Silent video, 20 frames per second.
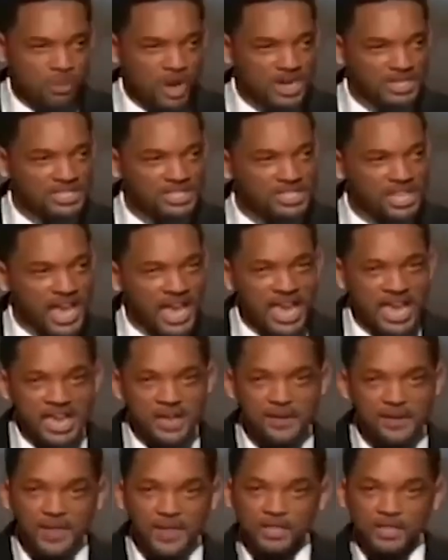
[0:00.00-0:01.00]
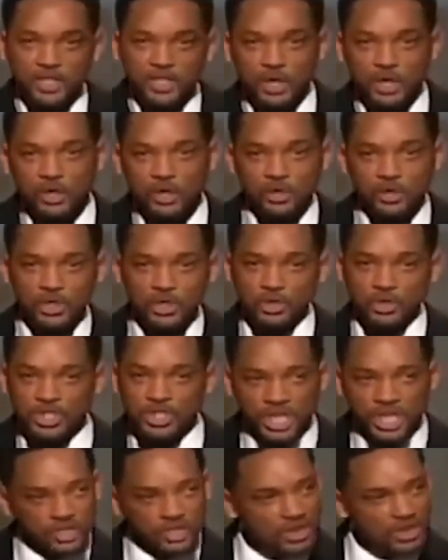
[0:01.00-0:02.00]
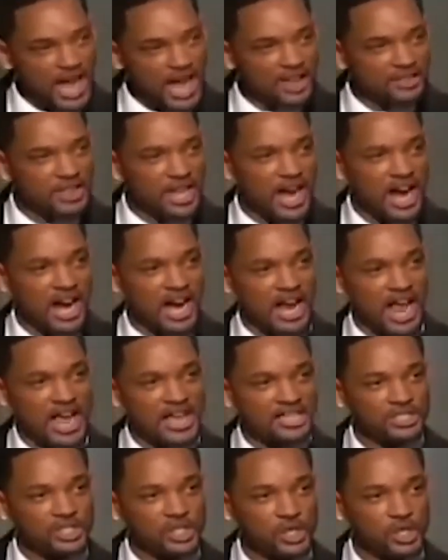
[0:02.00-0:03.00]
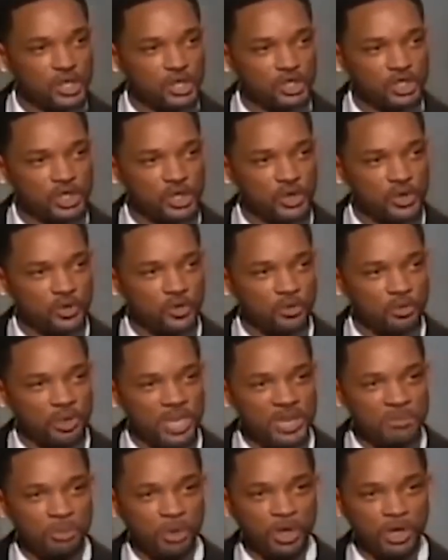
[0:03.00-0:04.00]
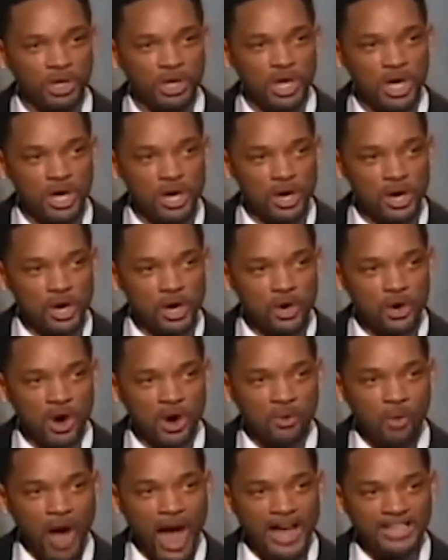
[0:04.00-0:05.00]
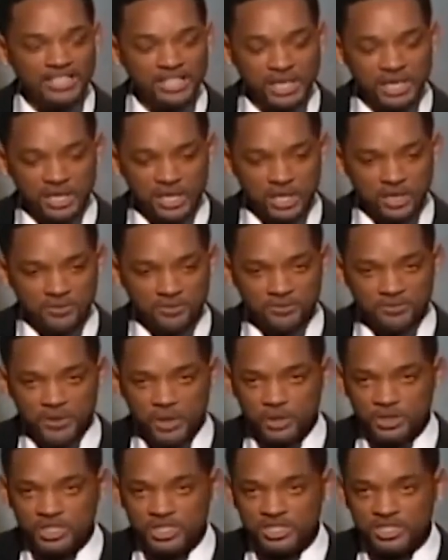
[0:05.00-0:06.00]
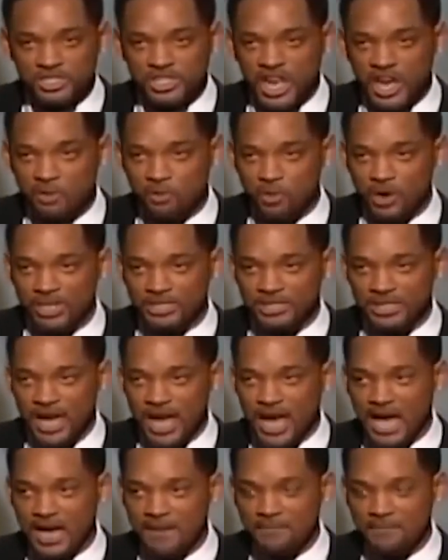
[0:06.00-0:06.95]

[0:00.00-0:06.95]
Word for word: say to, to children out there and to, to people who are watching, Confucius said one time,